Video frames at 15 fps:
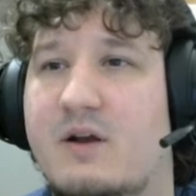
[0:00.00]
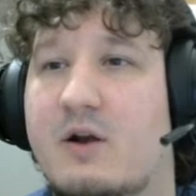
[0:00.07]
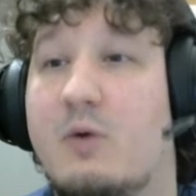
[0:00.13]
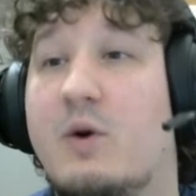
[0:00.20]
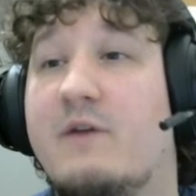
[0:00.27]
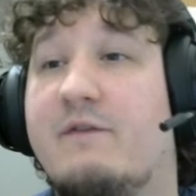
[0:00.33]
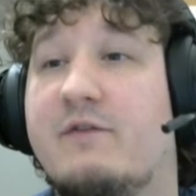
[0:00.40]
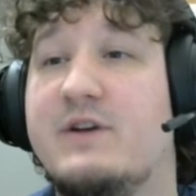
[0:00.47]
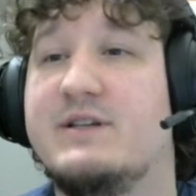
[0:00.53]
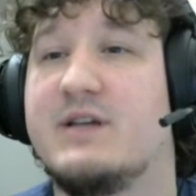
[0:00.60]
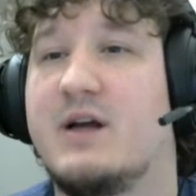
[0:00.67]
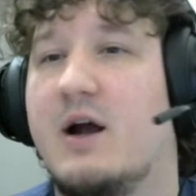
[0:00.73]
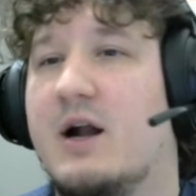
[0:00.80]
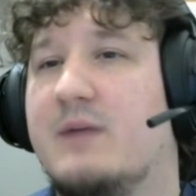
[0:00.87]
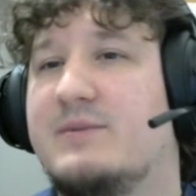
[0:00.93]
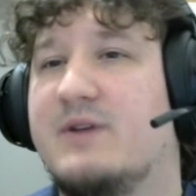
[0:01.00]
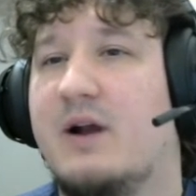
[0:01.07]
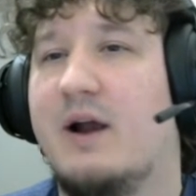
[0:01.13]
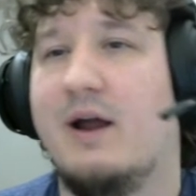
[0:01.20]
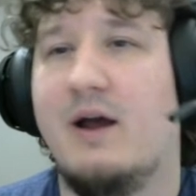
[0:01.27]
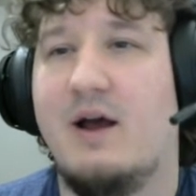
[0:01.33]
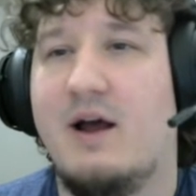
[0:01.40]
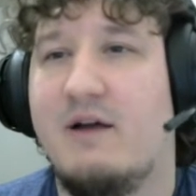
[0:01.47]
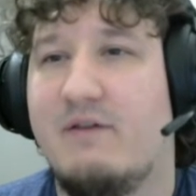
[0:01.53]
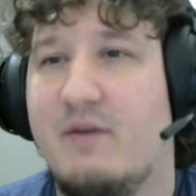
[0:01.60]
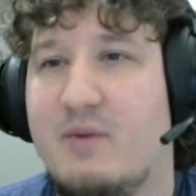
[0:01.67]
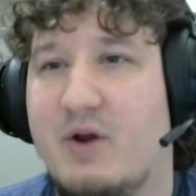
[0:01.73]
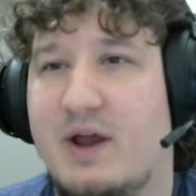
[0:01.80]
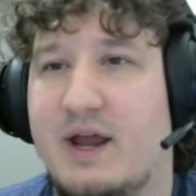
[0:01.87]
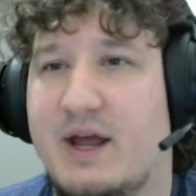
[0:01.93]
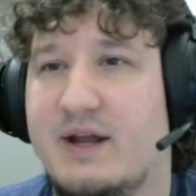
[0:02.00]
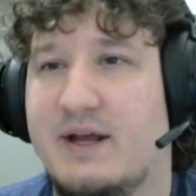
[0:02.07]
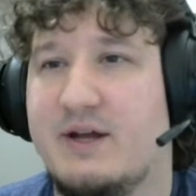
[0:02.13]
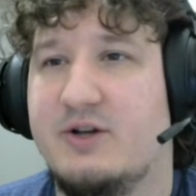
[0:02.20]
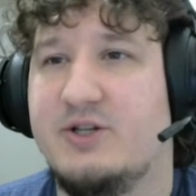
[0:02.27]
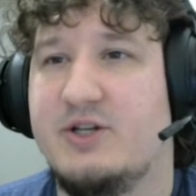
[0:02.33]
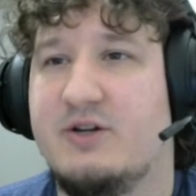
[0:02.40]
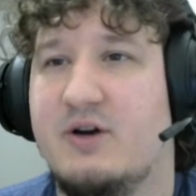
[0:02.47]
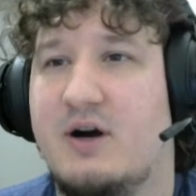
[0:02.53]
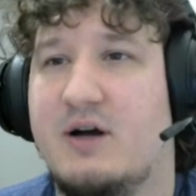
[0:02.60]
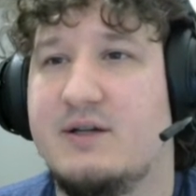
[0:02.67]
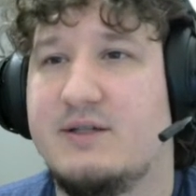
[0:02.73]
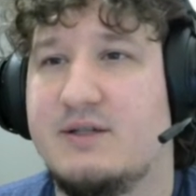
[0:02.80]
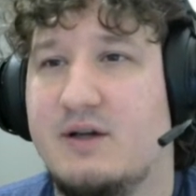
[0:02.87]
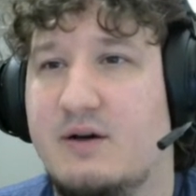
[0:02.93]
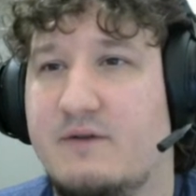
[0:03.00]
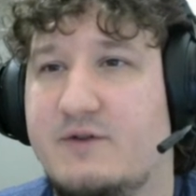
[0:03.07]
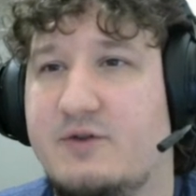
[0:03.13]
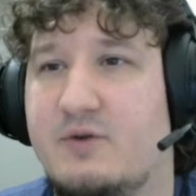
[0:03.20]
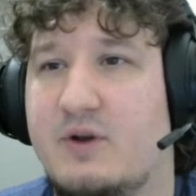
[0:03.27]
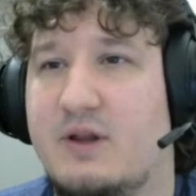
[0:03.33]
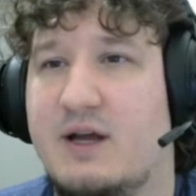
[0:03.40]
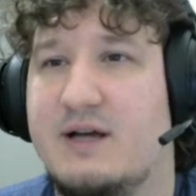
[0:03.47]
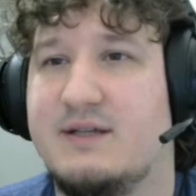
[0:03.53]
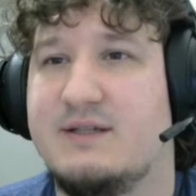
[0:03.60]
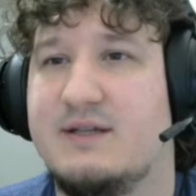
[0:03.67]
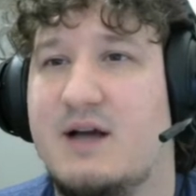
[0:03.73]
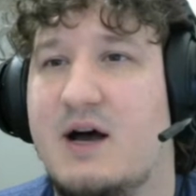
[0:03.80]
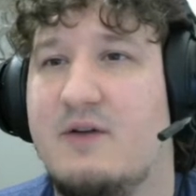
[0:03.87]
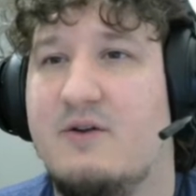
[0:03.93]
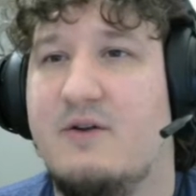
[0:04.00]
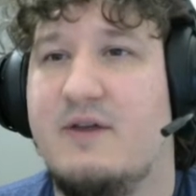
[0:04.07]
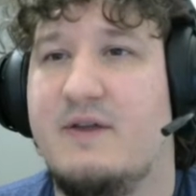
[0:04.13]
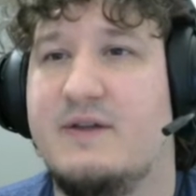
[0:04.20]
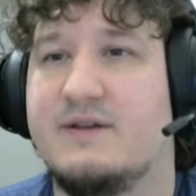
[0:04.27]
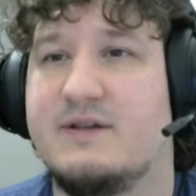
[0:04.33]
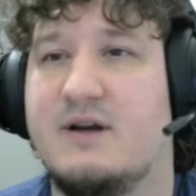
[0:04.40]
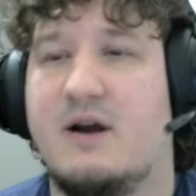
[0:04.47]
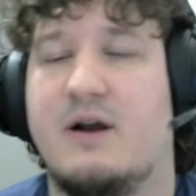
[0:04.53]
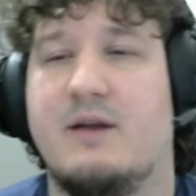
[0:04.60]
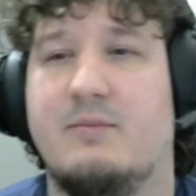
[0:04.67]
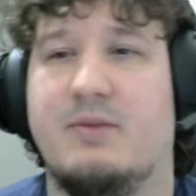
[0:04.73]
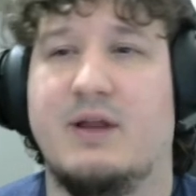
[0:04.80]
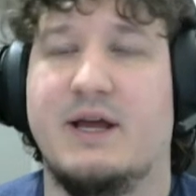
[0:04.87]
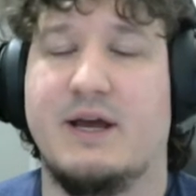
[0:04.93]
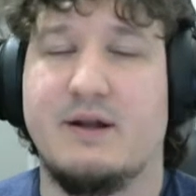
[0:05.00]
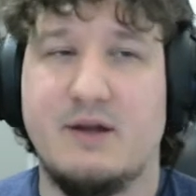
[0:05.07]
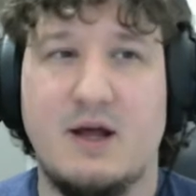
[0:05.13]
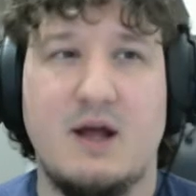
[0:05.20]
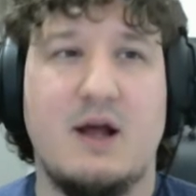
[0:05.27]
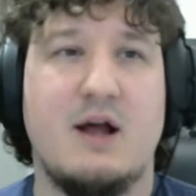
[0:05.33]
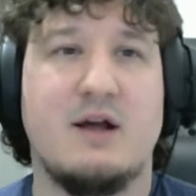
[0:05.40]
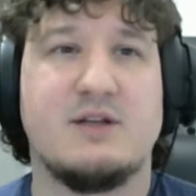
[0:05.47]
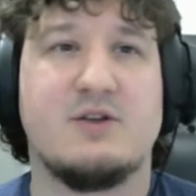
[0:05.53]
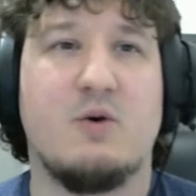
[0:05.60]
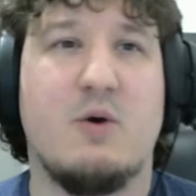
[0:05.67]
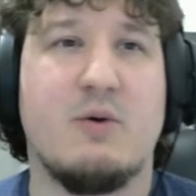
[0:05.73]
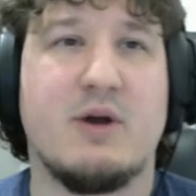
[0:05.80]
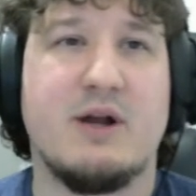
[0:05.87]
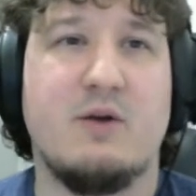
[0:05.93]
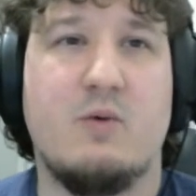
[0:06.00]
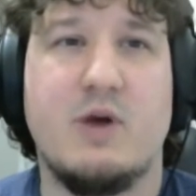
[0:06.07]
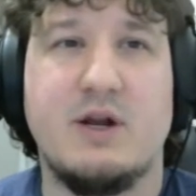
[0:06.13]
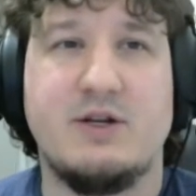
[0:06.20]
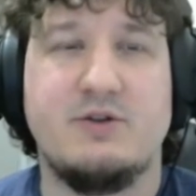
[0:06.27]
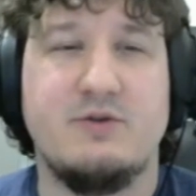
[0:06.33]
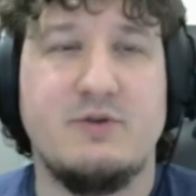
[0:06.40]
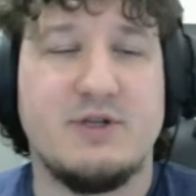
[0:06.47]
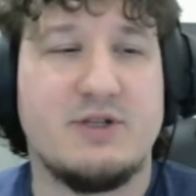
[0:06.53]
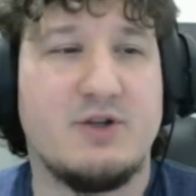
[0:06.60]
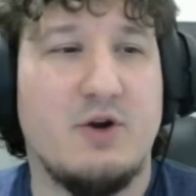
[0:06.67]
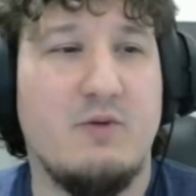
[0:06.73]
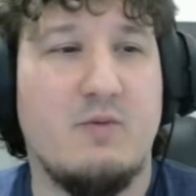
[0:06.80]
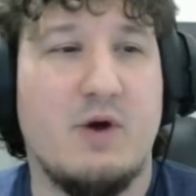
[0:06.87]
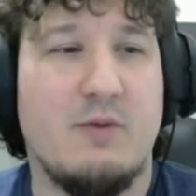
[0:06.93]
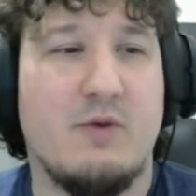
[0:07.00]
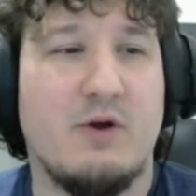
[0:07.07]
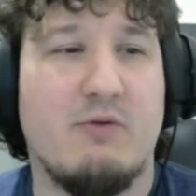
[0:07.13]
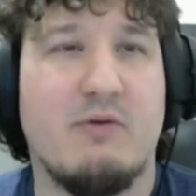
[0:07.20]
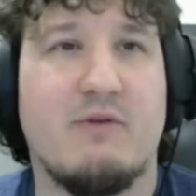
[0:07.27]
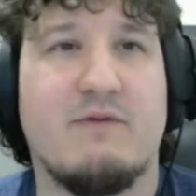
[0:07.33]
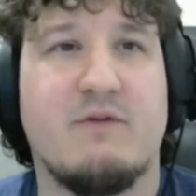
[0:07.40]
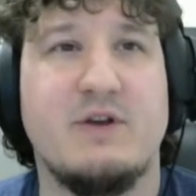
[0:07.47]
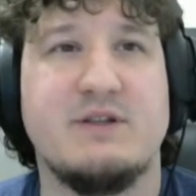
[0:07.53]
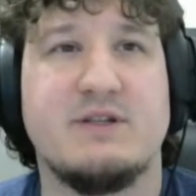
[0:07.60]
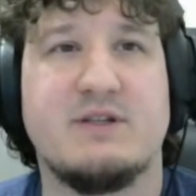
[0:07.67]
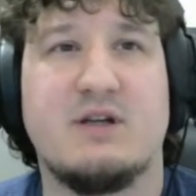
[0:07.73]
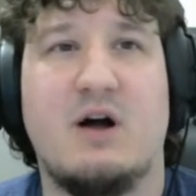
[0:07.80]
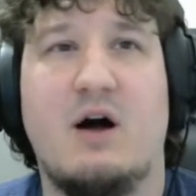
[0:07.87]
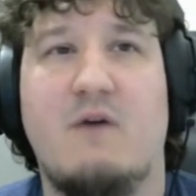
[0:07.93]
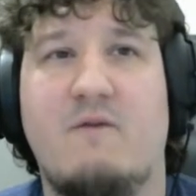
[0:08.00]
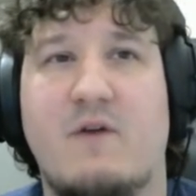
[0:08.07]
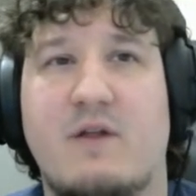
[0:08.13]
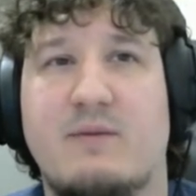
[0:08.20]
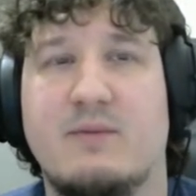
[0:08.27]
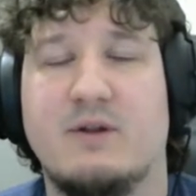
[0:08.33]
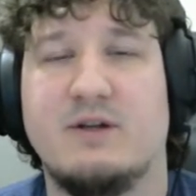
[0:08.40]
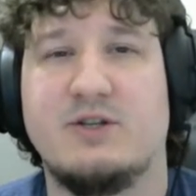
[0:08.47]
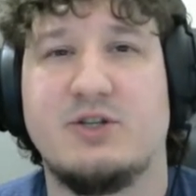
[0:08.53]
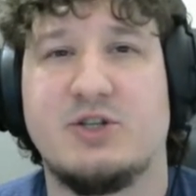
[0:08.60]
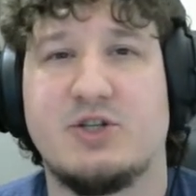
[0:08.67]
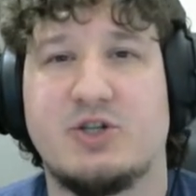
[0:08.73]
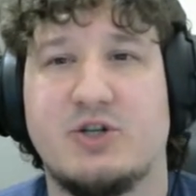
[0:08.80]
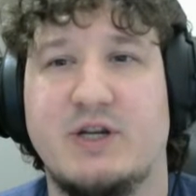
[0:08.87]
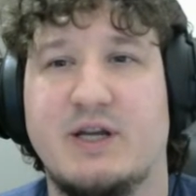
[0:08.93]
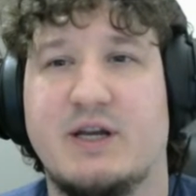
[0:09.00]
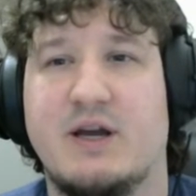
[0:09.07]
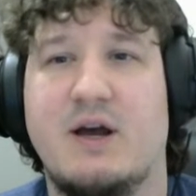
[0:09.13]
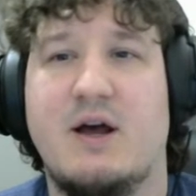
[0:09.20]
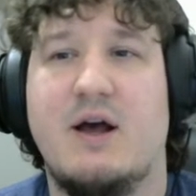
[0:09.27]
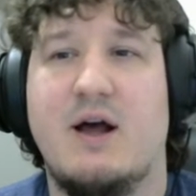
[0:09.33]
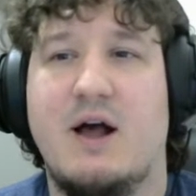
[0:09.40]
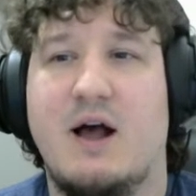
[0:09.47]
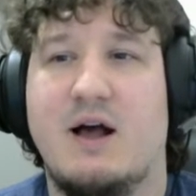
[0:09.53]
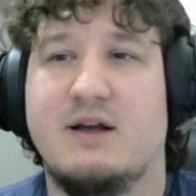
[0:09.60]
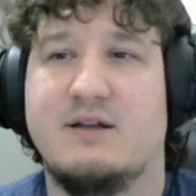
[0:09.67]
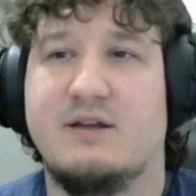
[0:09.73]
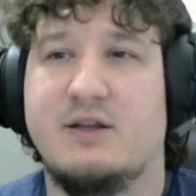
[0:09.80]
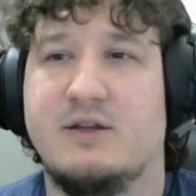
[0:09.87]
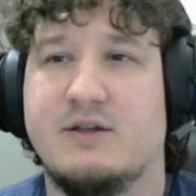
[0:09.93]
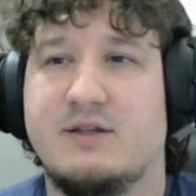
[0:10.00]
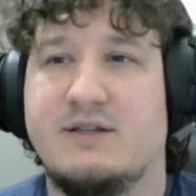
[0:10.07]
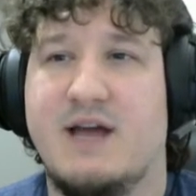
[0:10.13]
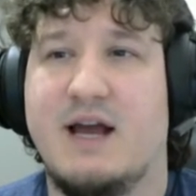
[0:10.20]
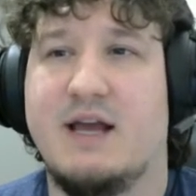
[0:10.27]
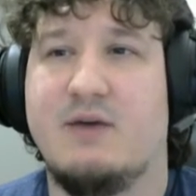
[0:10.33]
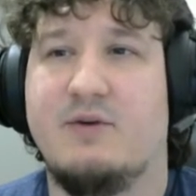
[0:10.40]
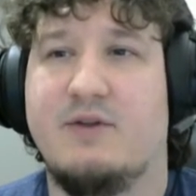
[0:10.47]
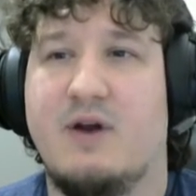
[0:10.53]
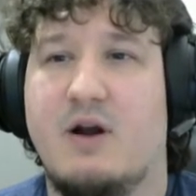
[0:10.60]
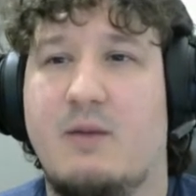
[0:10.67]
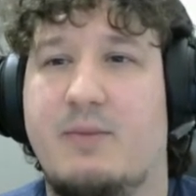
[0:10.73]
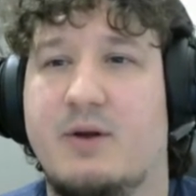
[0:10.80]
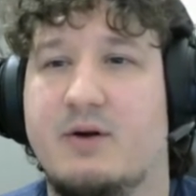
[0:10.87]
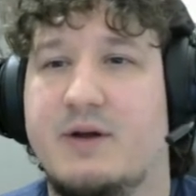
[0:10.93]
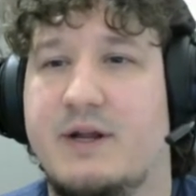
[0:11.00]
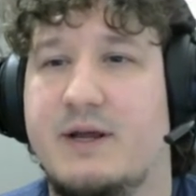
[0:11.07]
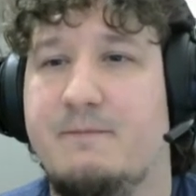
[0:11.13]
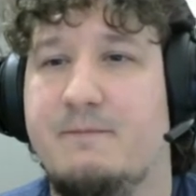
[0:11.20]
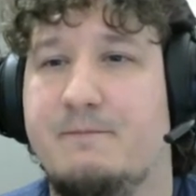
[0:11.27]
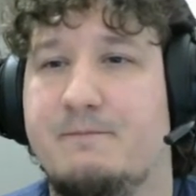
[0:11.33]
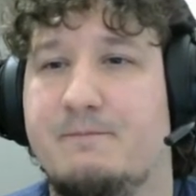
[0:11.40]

or 1 Frieza card, I'm sorry, from your hand, energy cost of 2 or less other than this card, and play it. So what we're going to want to do is turn 1, we're going to want to Frieza's Call for the Malicious Streak, sack it with our ability,